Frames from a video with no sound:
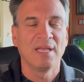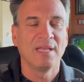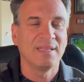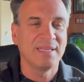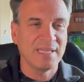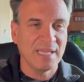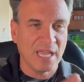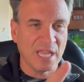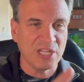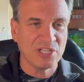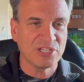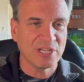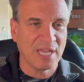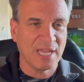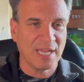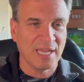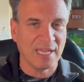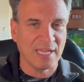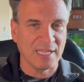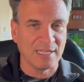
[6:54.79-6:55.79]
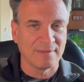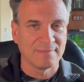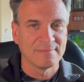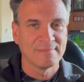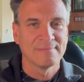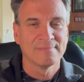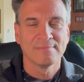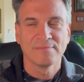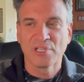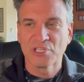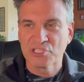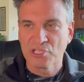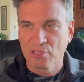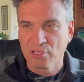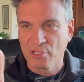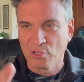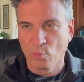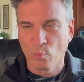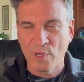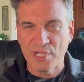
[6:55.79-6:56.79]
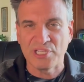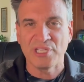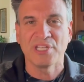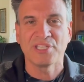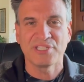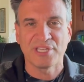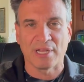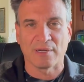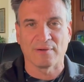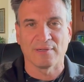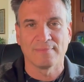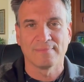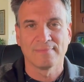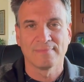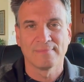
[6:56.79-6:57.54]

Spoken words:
the HA. There's a little widget, etc.